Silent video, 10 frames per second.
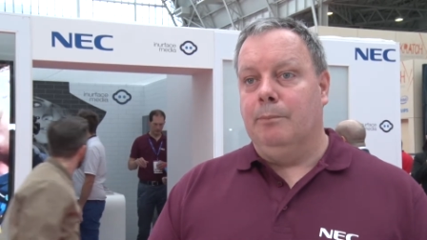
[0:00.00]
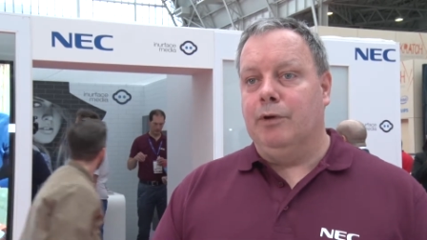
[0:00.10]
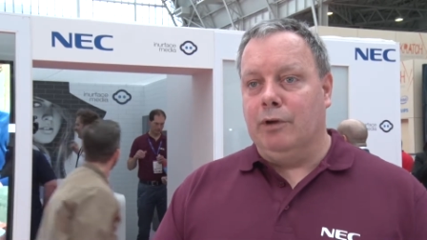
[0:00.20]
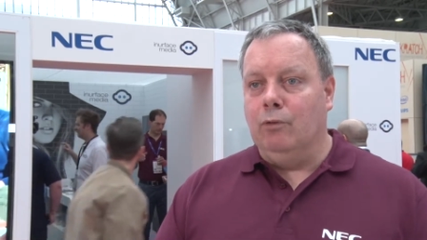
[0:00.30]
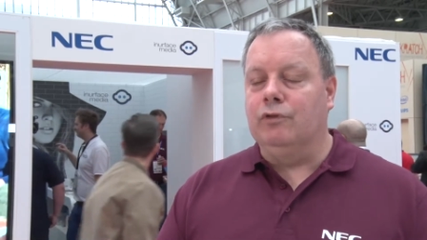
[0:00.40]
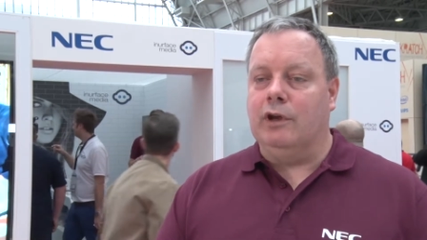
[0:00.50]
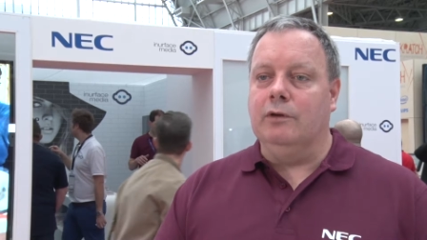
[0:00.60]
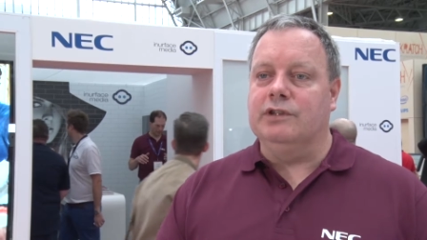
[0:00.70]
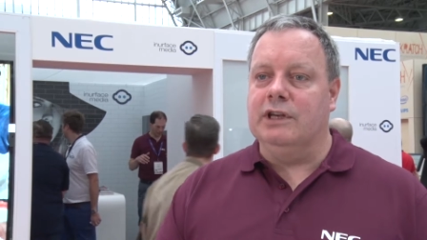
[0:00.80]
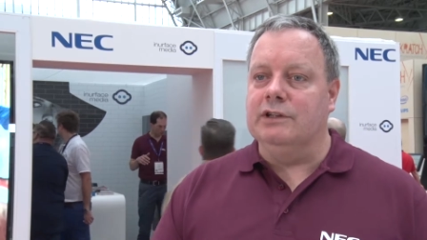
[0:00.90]
but also
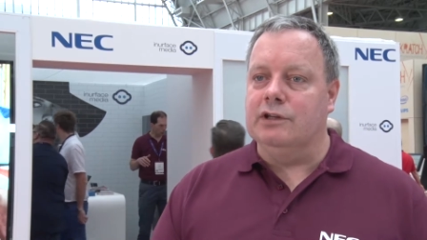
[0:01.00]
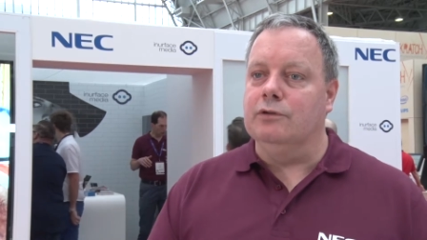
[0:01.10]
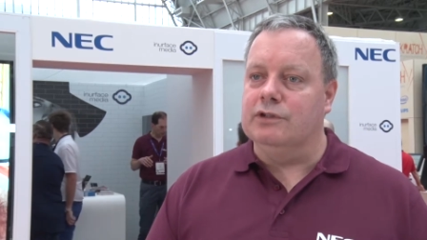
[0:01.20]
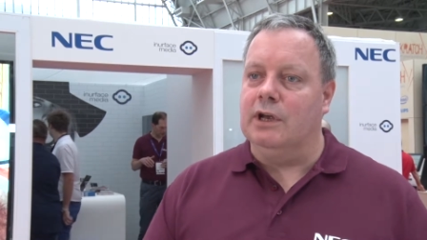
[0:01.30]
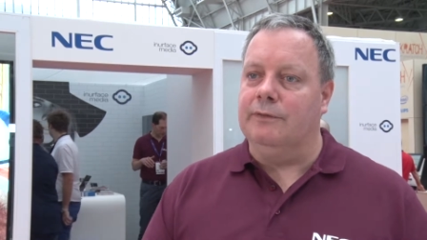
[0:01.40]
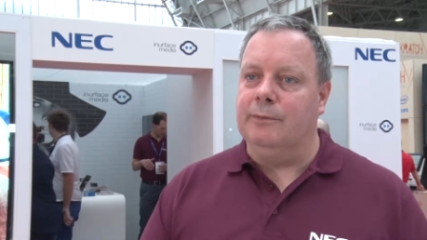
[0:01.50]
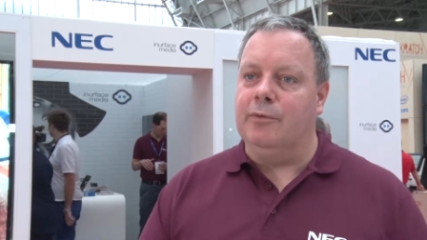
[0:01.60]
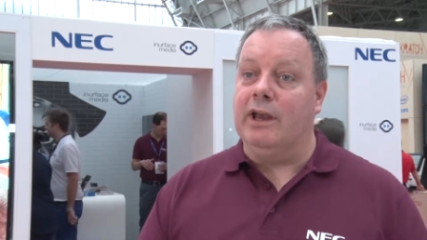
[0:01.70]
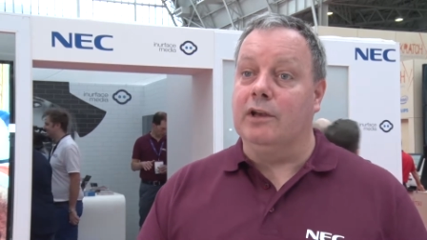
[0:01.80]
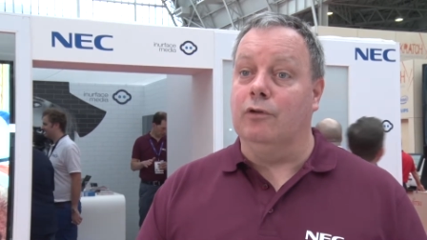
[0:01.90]
tier two stuff for
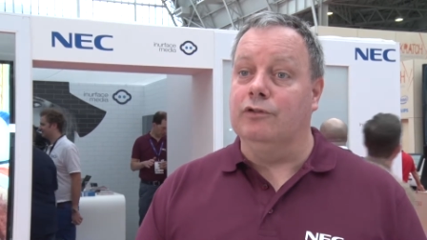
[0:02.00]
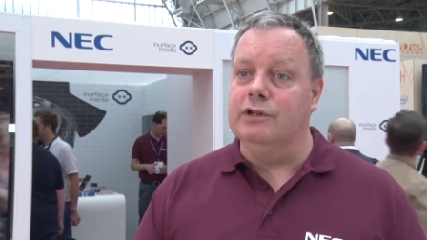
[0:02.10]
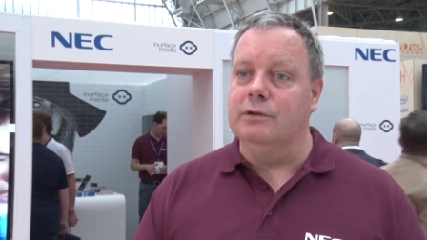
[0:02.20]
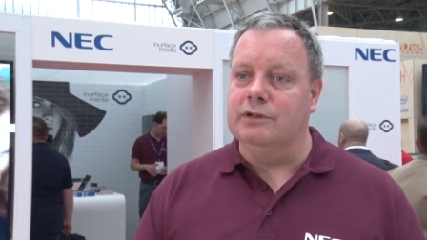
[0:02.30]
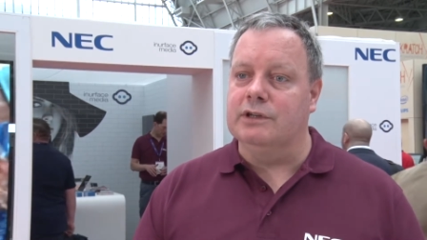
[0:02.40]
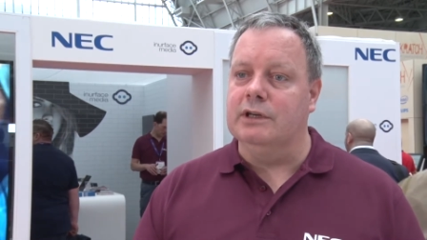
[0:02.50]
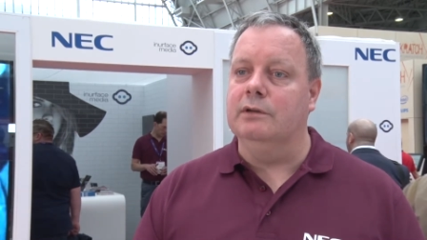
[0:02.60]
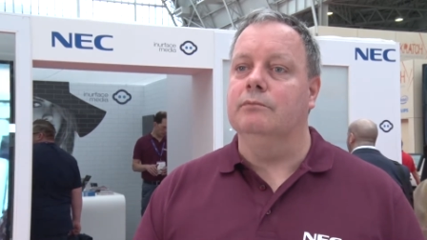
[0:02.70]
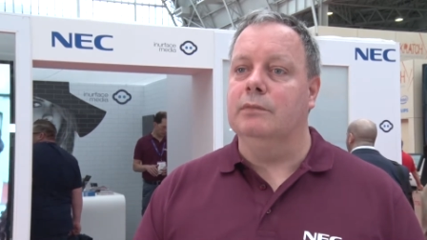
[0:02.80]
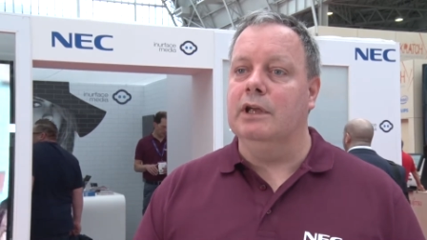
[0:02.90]
brand continuity
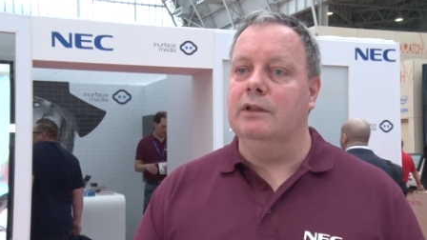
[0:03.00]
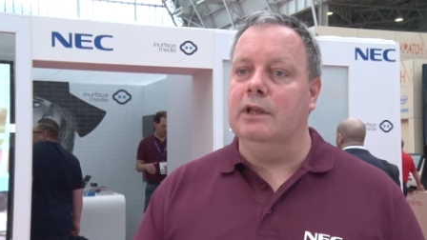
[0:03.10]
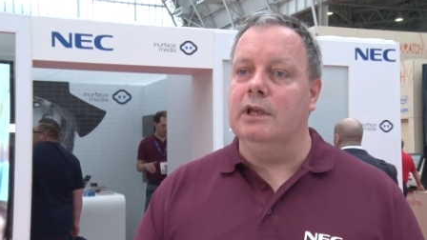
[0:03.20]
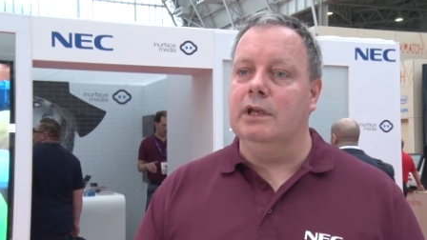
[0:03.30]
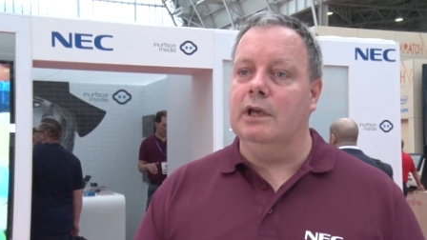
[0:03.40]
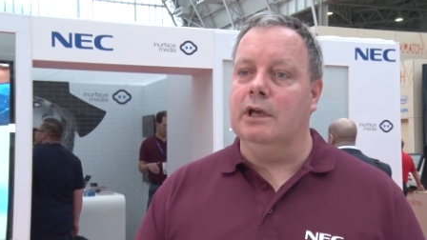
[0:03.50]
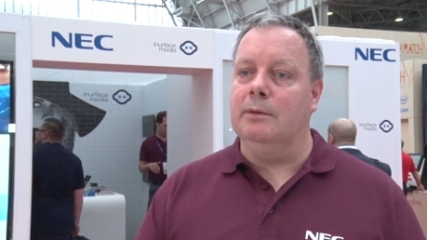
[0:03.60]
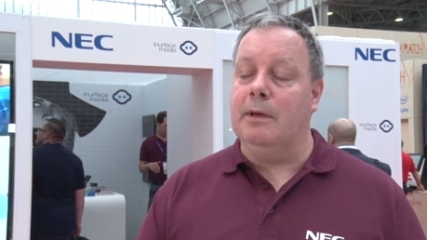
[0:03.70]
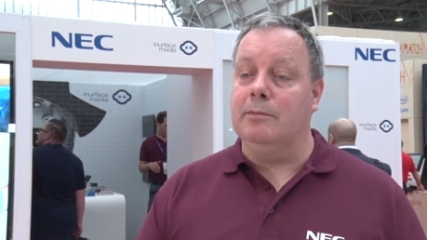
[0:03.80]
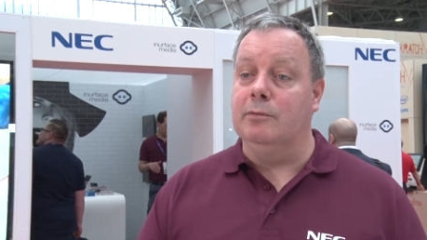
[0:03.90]
in the uh,
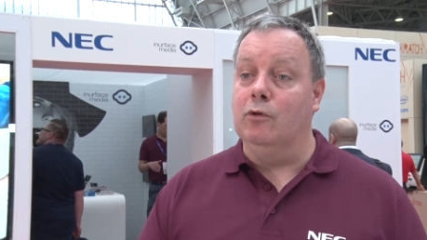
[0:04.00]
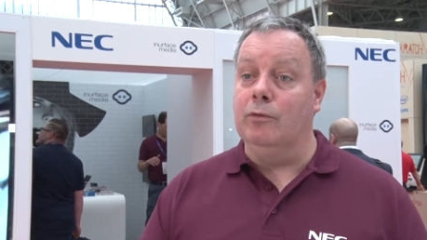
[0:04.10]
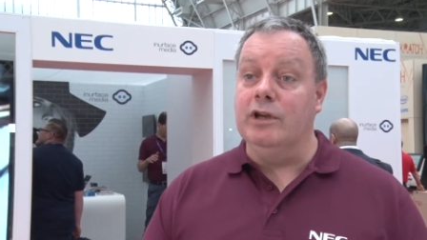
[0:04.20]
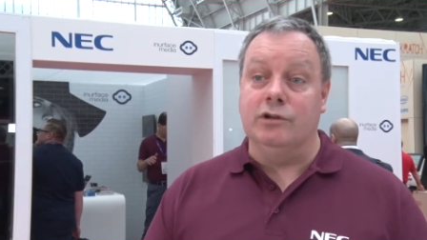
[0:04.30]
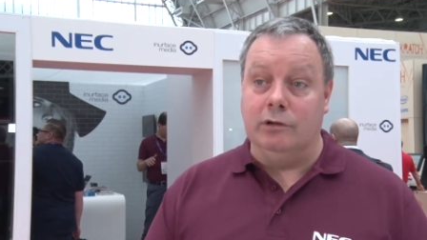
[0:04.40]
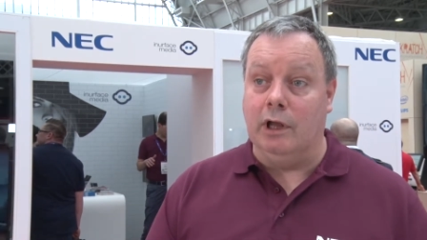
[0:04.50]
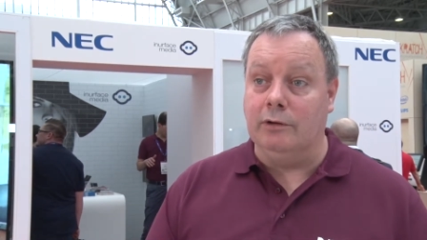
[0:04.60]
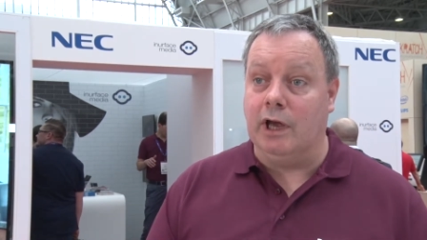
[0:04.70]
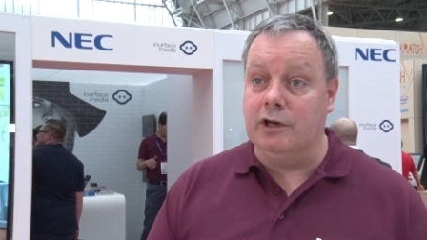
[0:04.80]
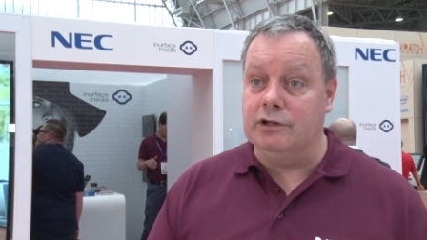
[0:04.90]
maybe the more regional
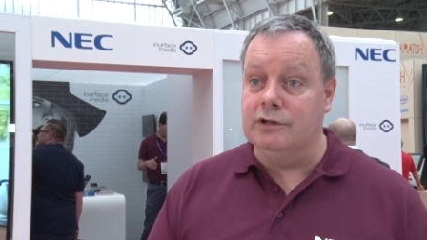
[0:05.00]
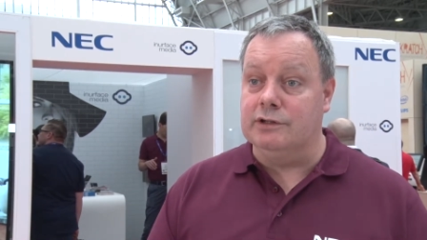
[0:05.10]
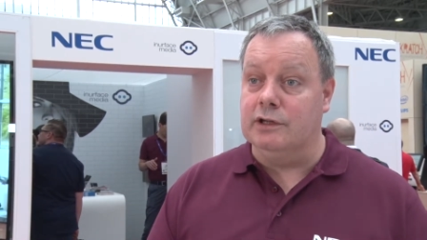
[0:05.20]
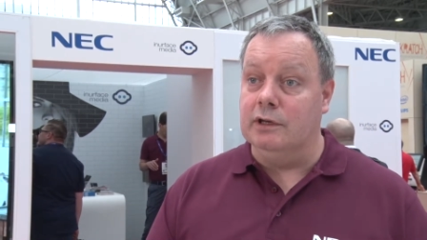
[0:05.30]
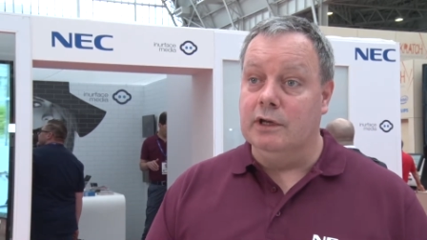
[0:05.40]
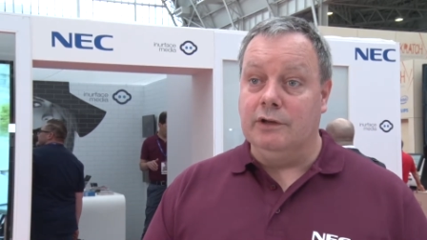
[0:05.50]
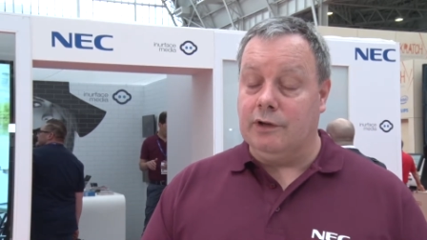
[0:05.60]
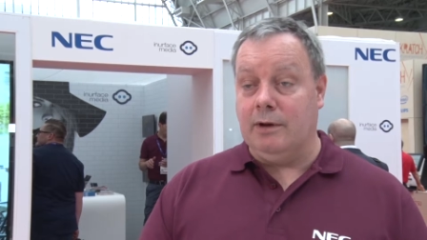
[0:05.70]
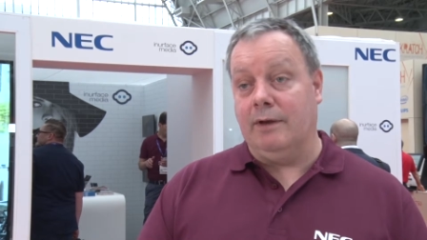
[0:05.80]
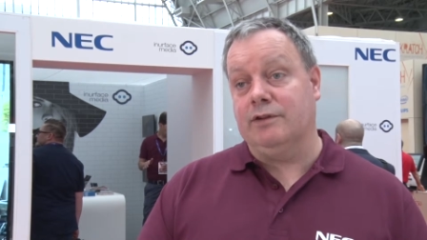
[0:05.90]
locations that
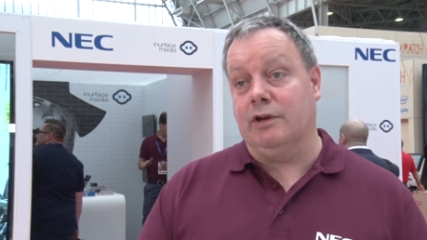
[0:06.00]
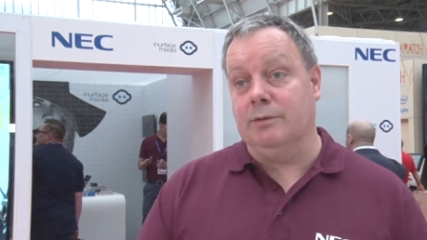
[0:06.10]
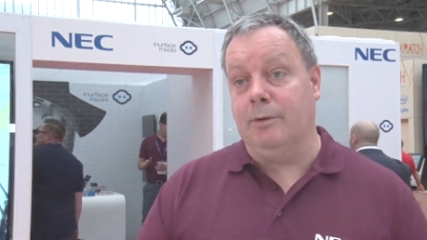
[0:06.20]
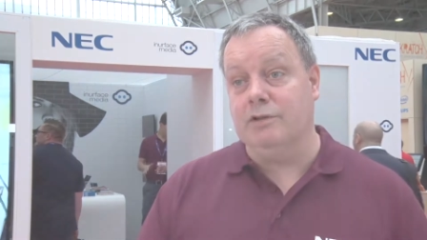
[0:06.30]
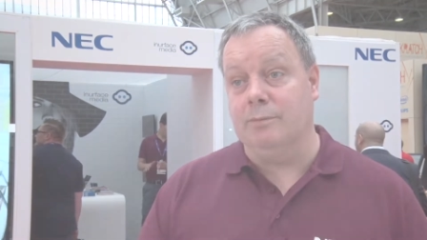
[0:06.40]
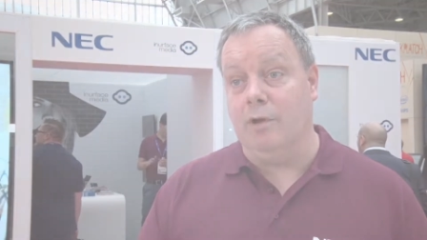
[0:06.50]
don't have such a budget